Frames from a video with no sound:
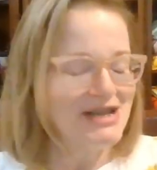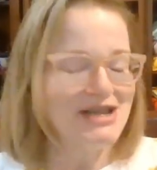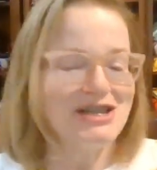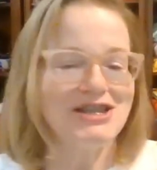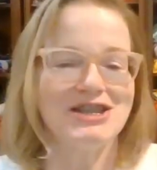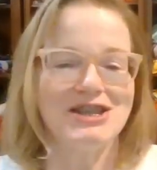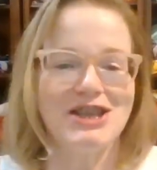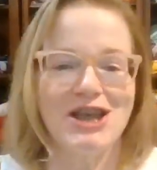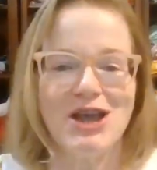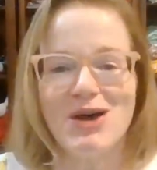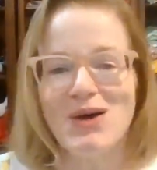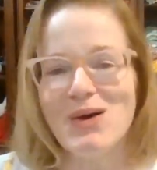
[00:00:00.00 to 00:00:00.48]

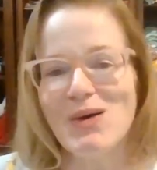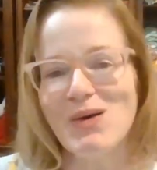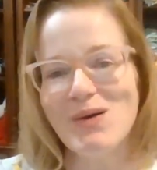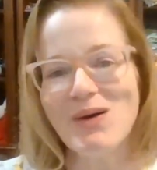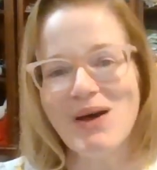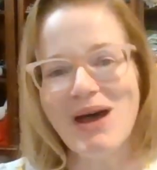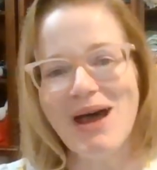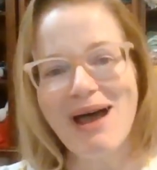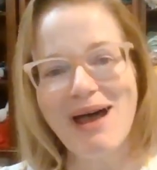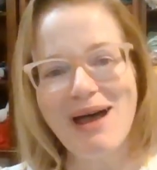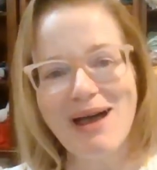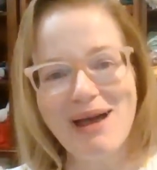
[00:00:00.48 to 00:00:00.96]

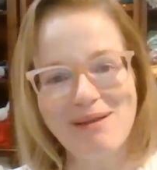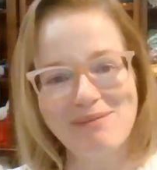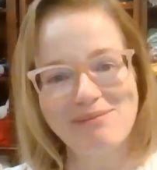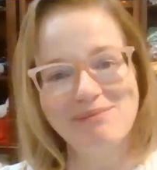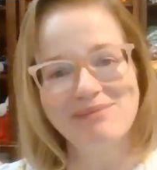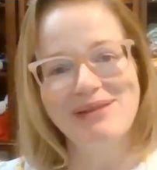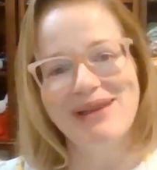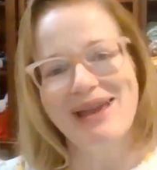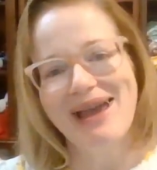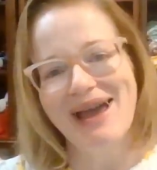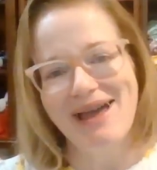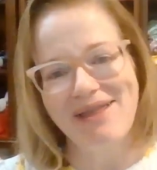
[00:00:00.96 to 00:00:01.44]
So
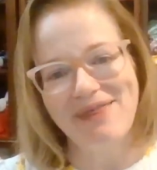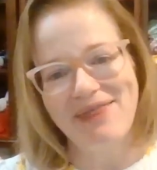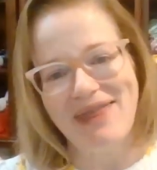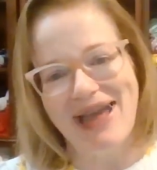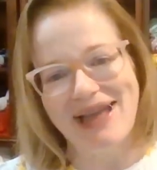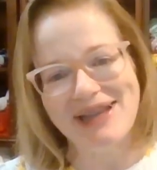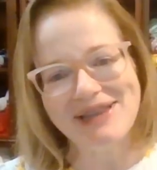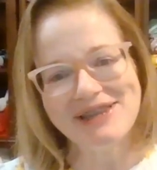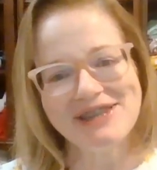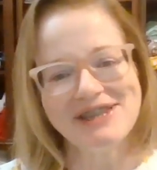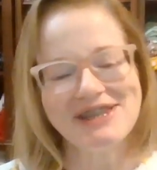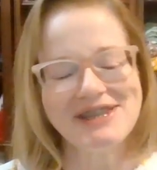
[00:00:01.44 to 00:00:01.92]
yeah,
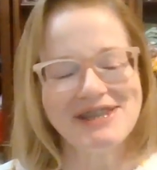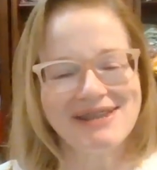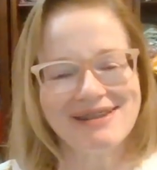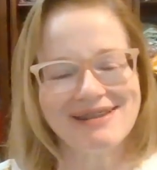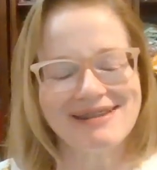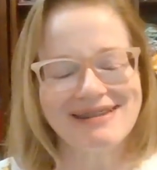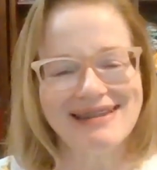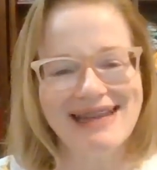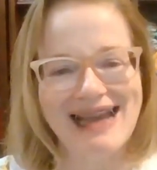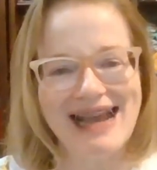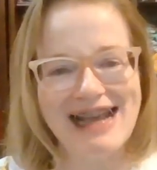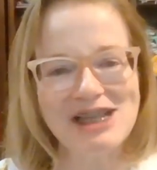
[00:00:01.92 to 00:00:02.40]
that's
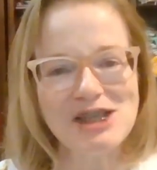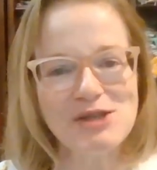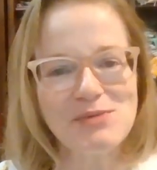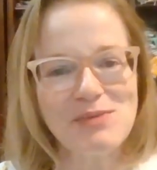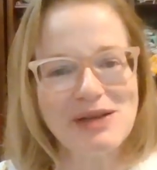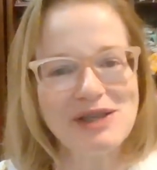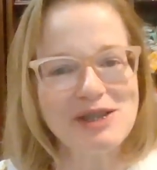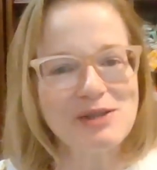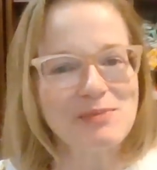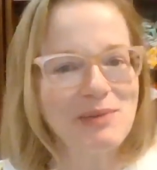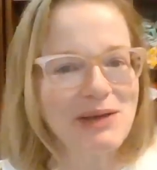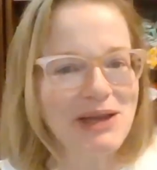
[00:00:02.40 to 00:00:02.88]

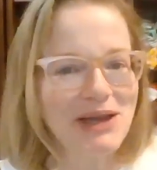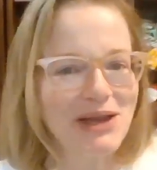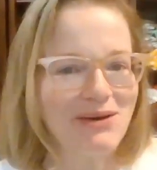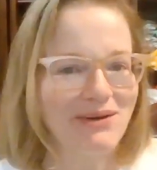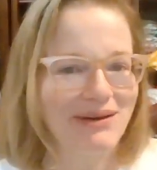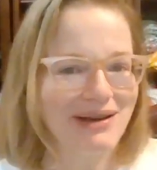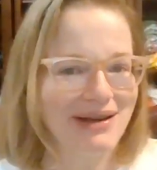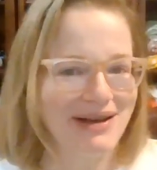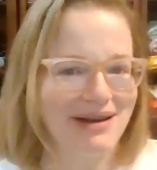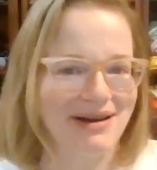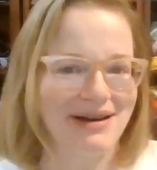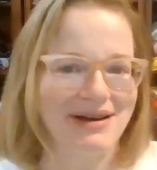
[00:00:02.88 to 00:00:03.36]
what's been
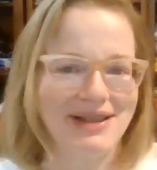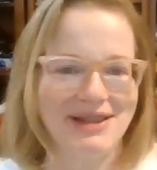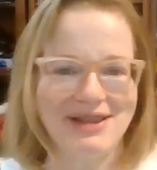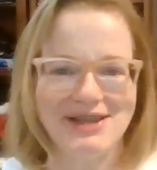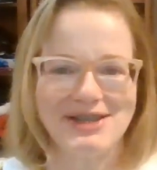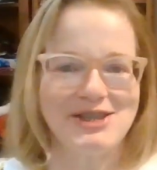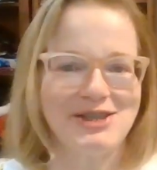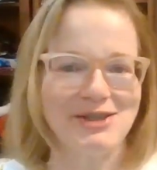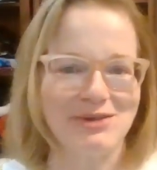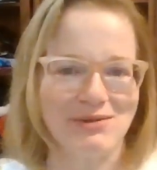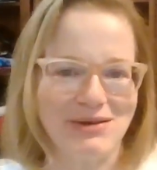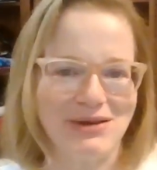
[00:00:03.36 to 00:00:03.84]
going on in
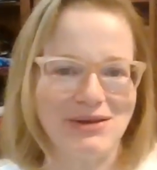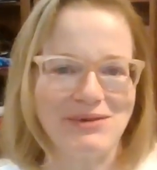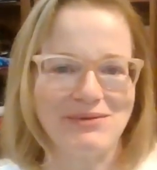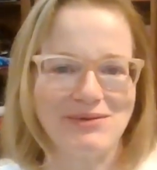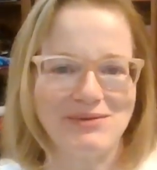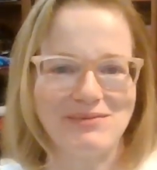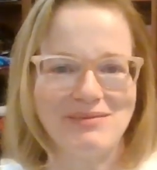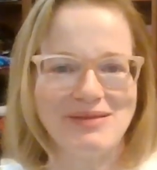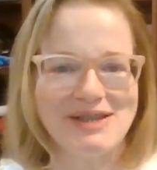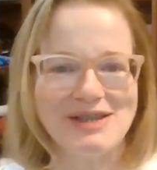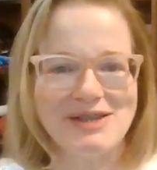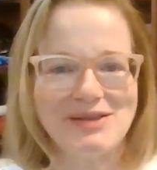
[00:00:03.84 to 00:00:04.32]
the sewing
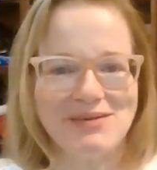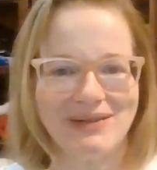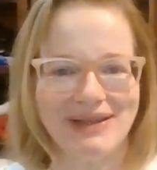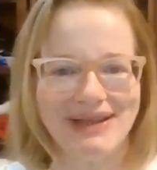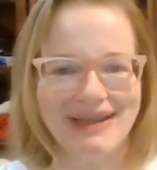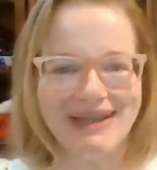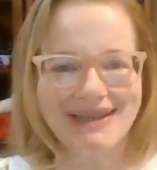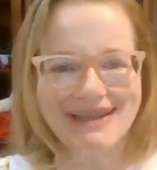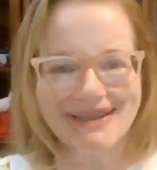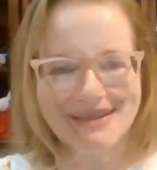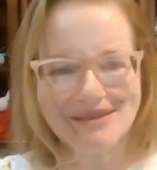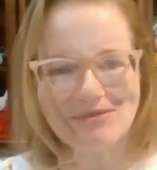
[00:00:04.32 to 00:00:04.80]
room this
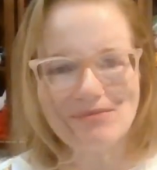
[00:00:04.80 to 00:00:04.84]
week.